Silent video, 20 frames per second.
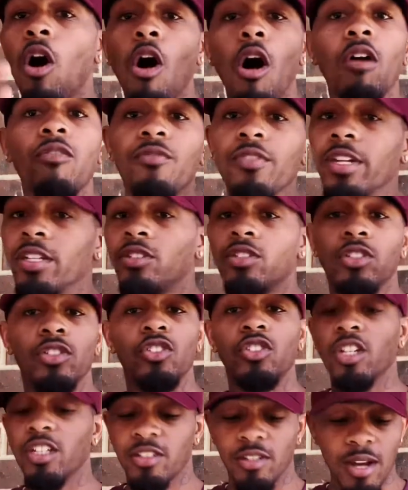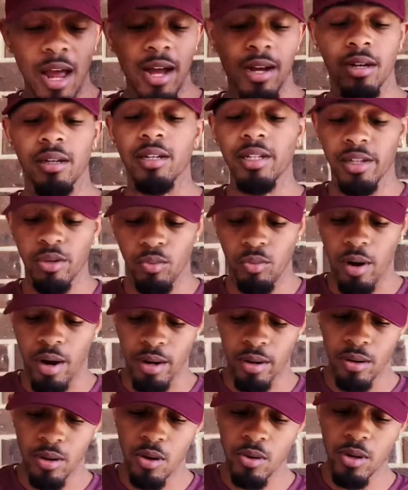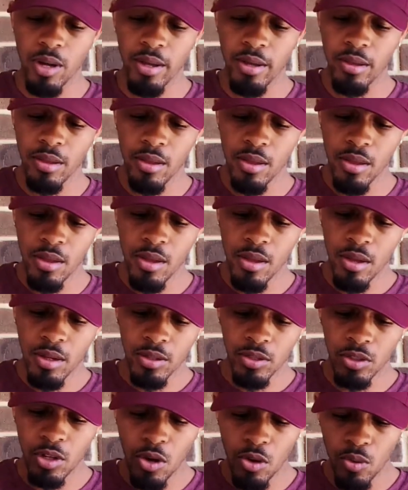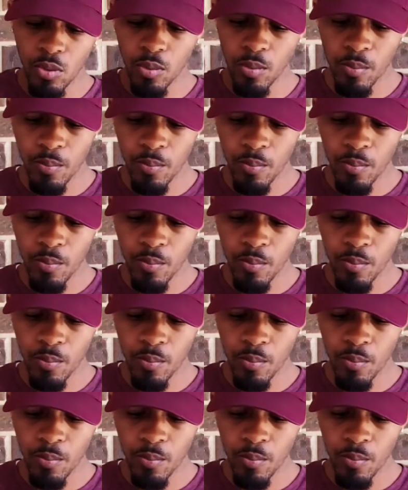offense is just not clicking right. Okay? So